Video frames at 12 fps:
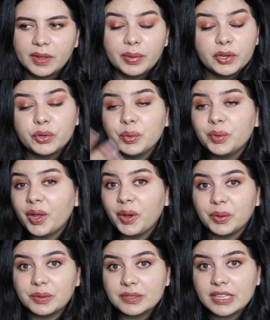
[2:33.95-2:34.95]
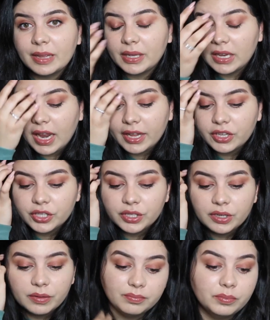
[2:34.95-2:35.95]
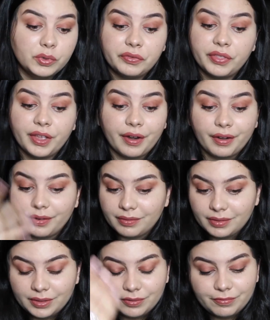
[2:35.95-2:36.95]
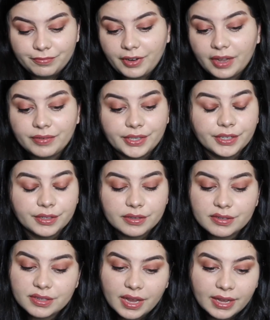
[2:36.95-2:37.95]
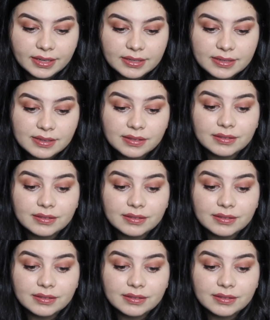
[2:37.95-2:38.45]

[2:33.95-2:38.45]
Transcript: But who knows? I mean, I could move there in five years and